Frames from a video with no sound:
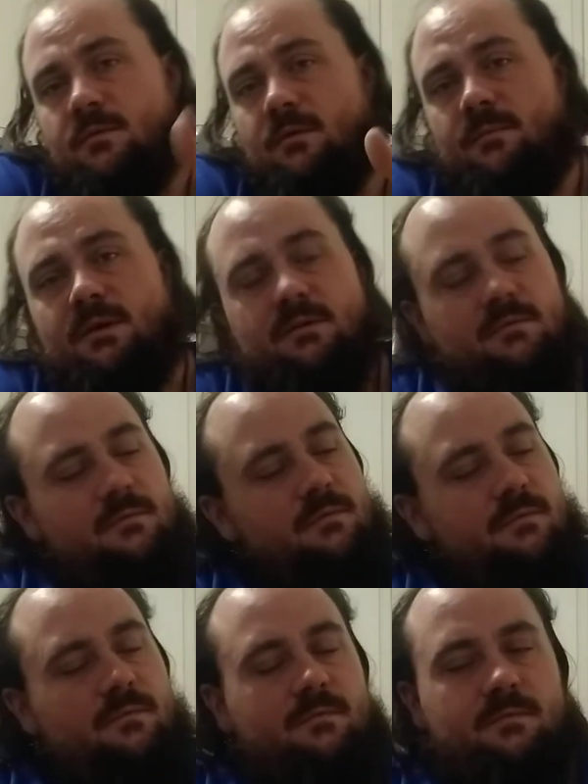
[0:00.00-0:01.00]
I mean,
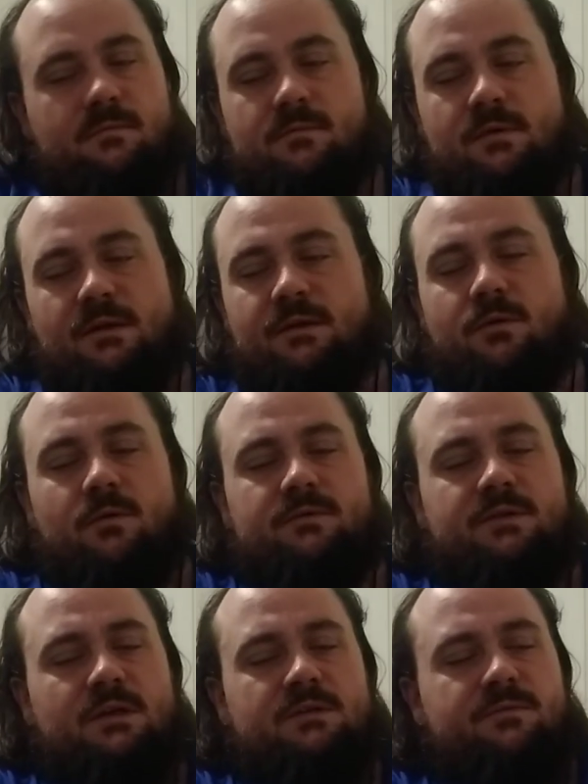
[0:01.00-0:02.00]
it
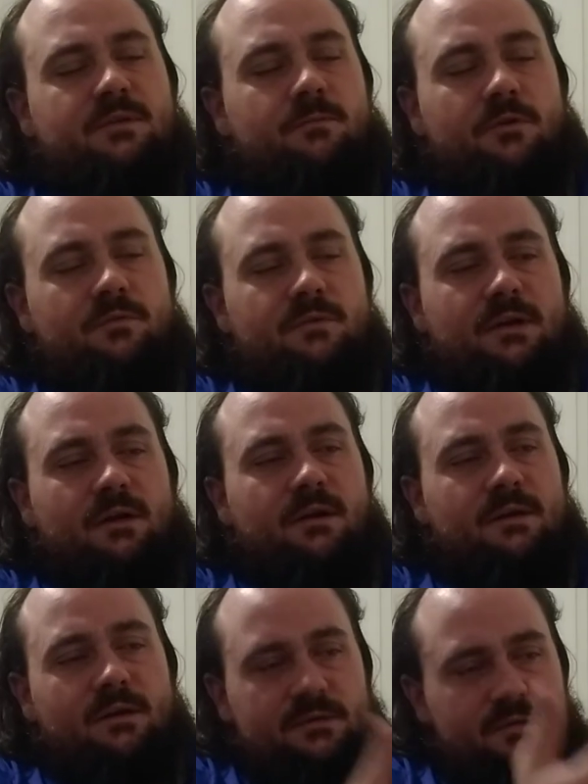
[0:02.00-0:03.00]
coincides with the moon there
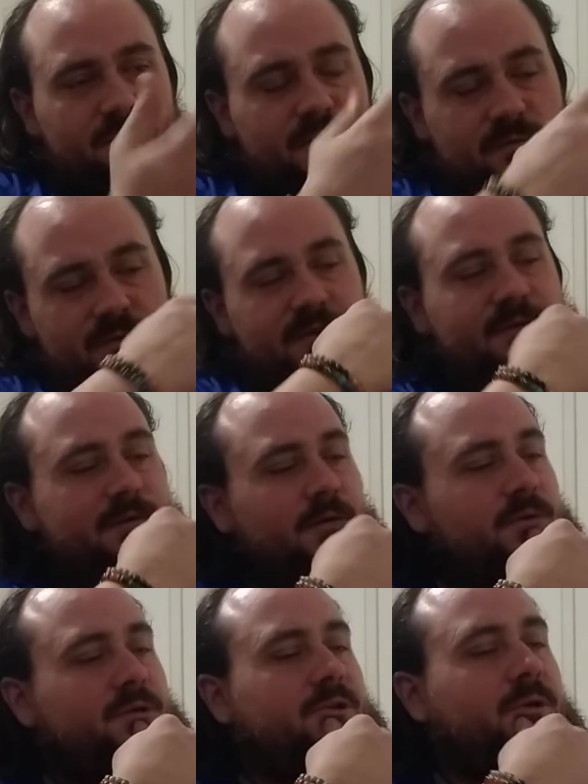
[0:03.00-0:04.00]
and also with what the
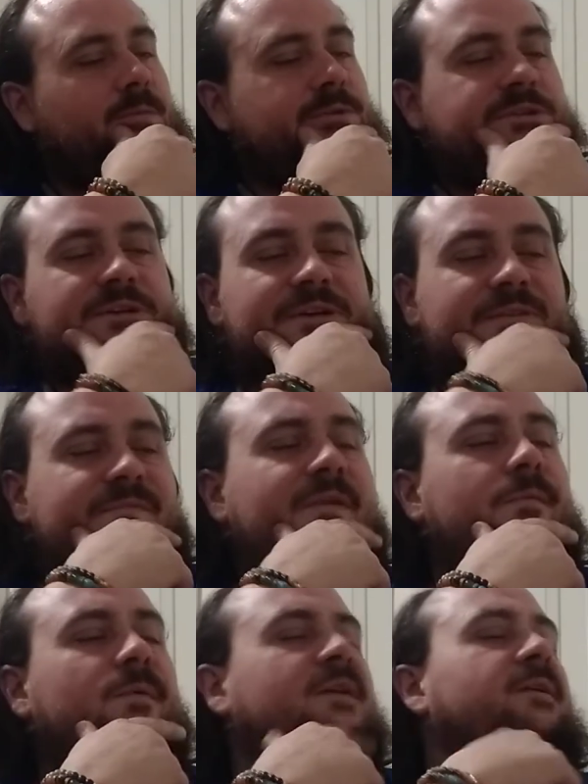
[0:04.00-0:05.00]
horoscope was saying in
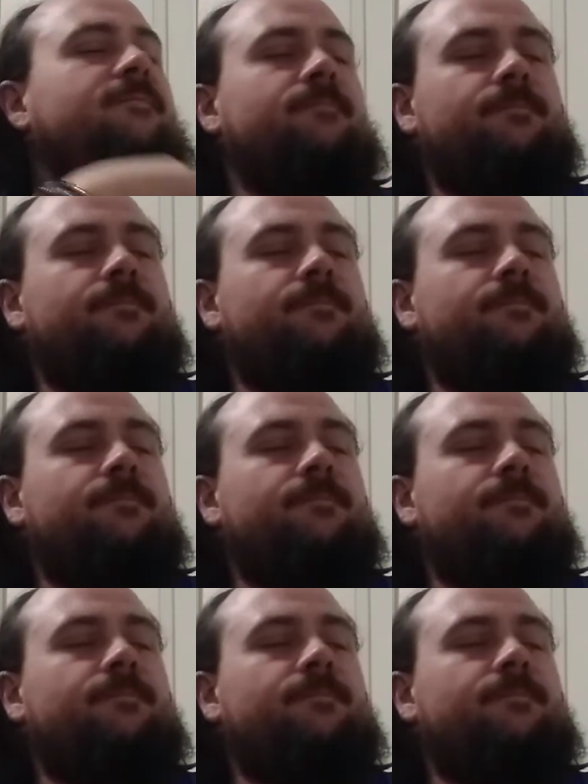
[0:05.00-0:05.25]
February.